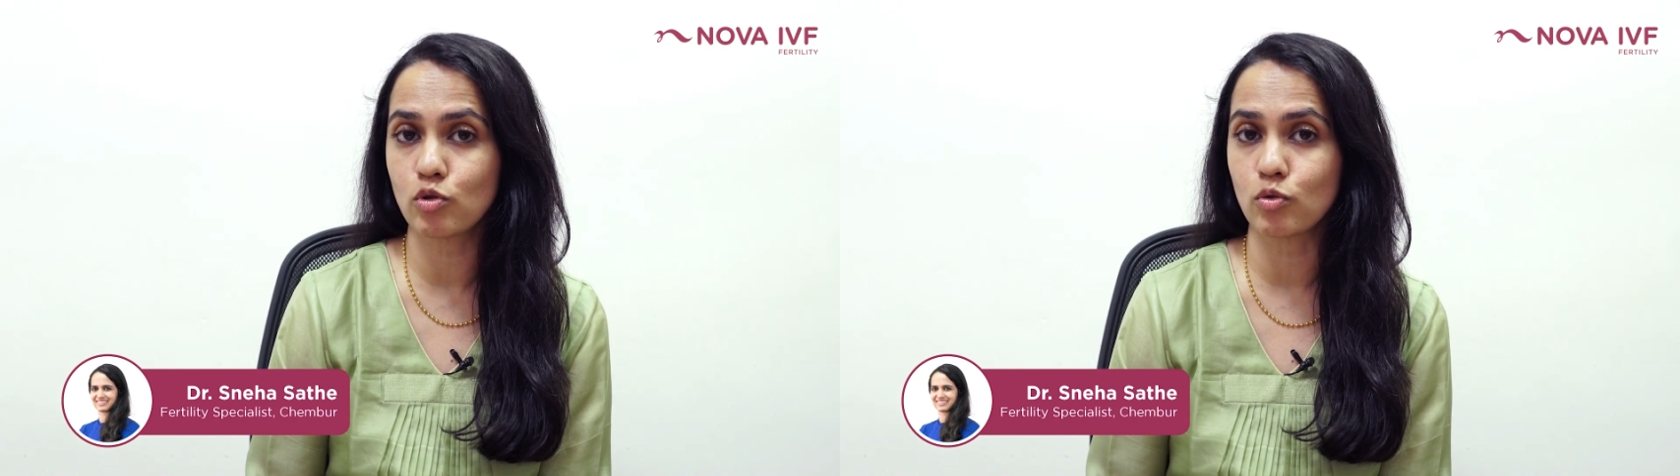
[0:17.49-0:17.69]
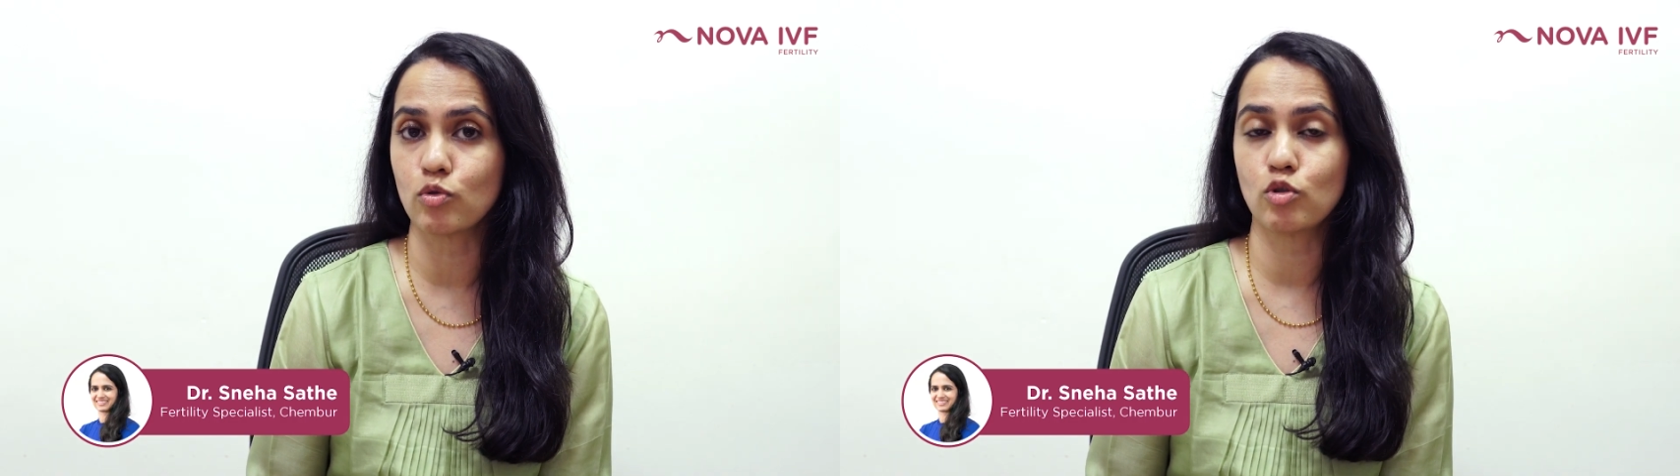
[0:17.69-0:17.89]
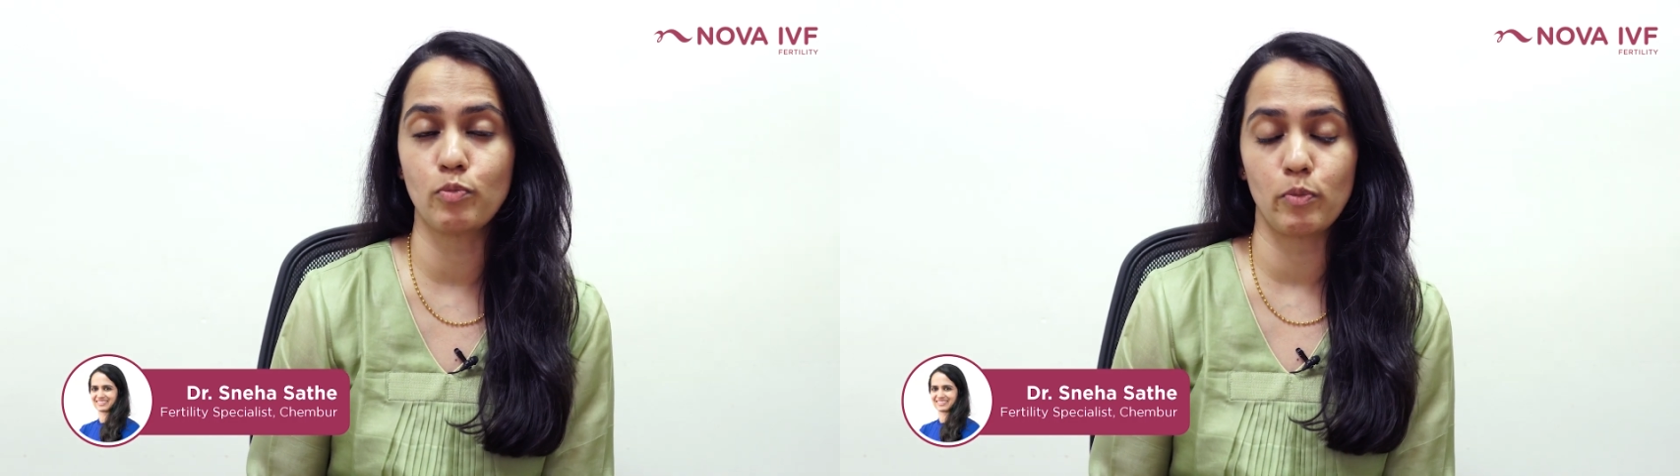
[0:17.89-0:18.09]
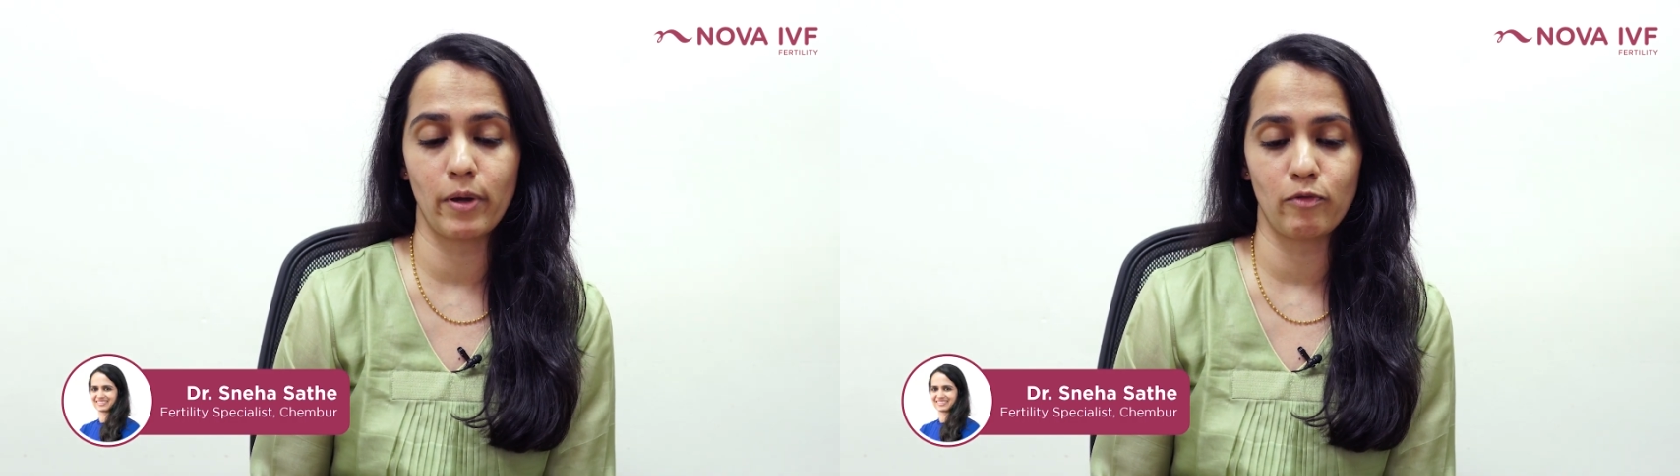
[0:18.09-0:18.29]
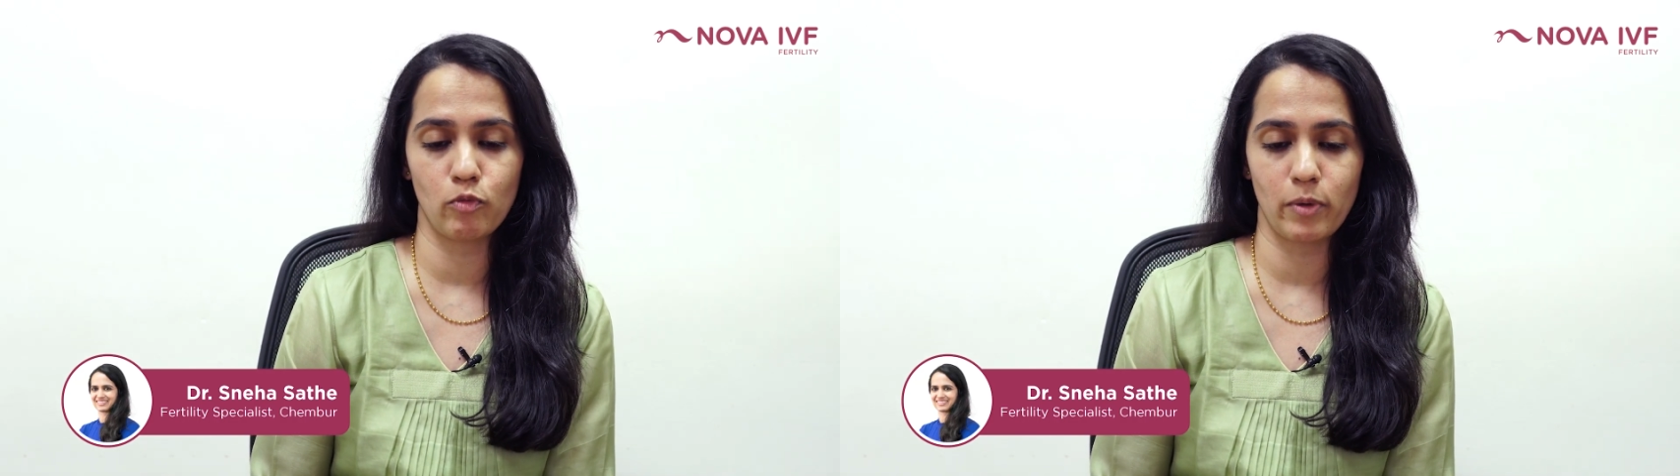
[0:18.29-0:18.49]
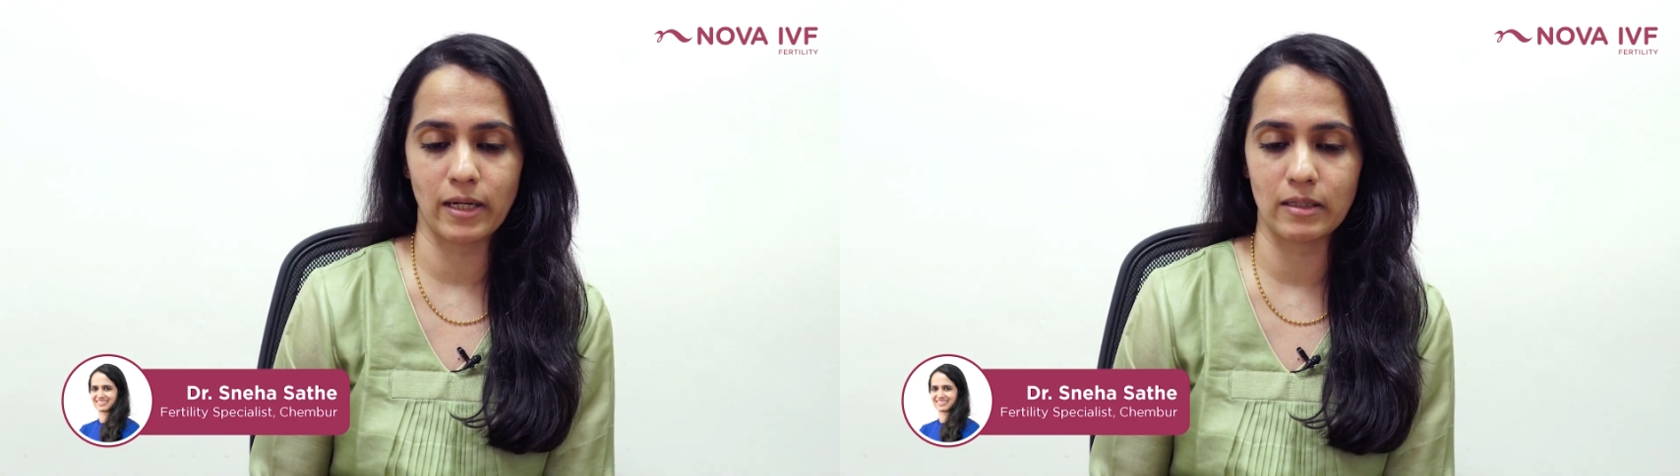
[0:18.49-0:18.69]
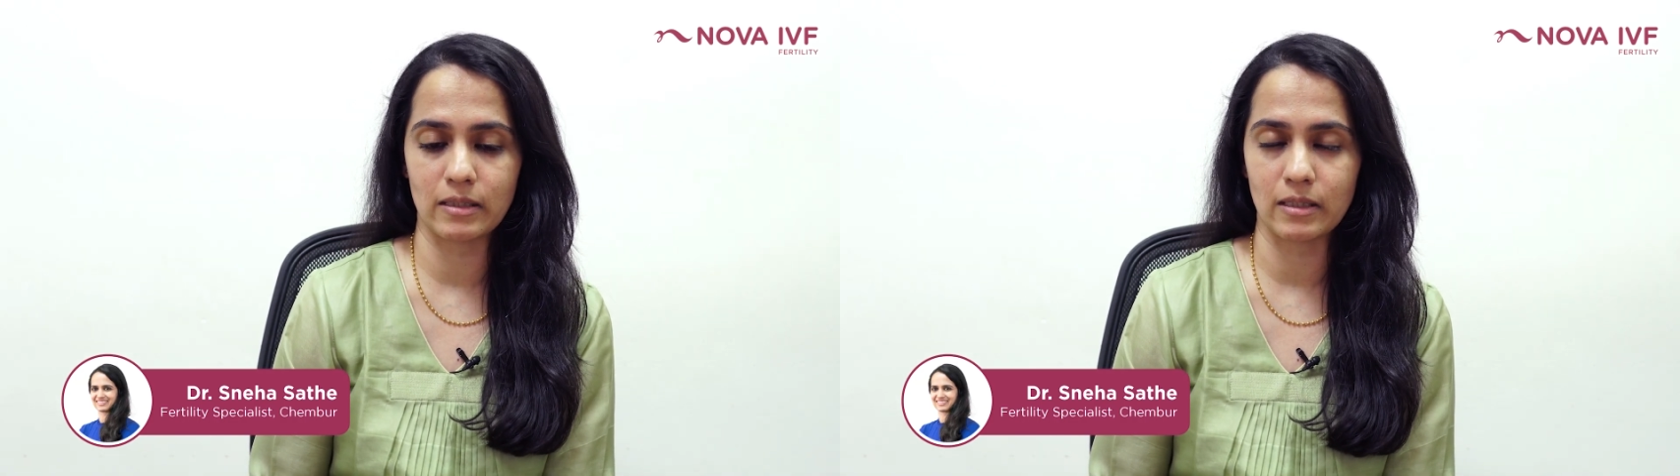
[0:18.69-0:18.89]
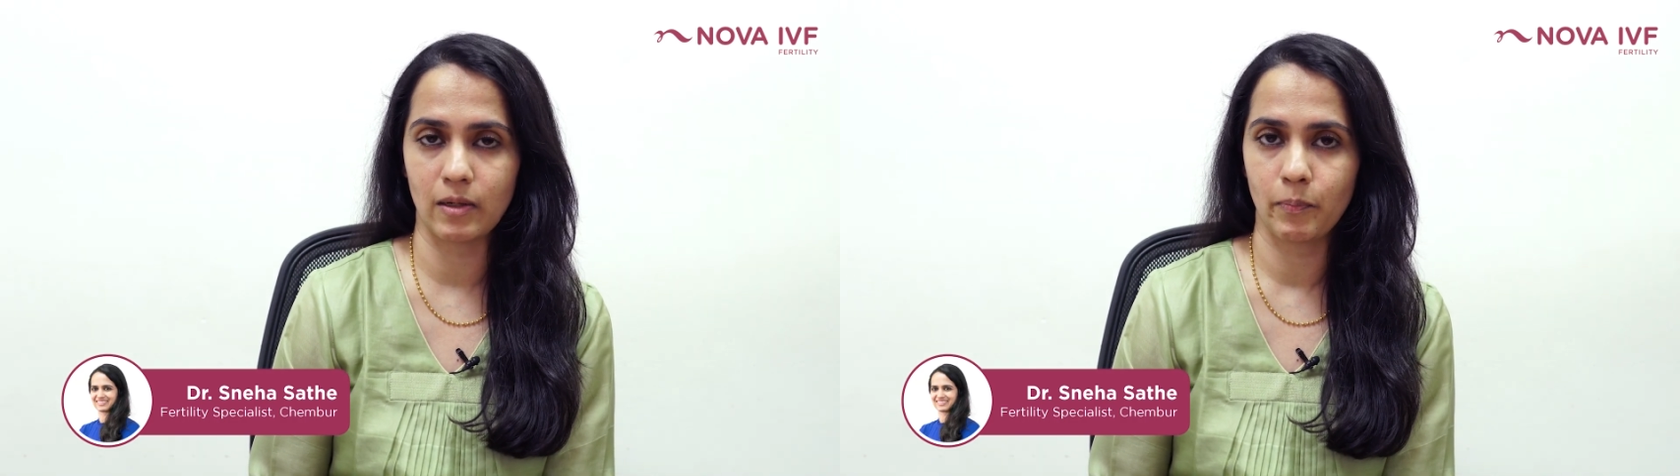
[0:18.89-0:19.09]
through to prepare for
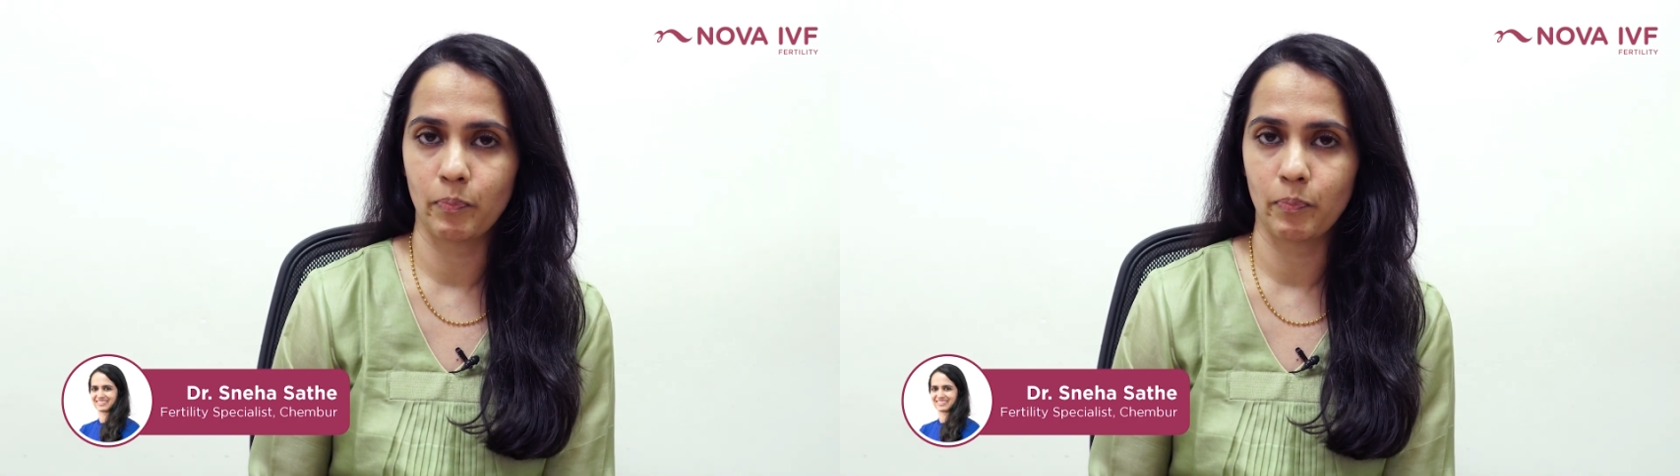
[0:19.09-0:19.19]
pregnancy.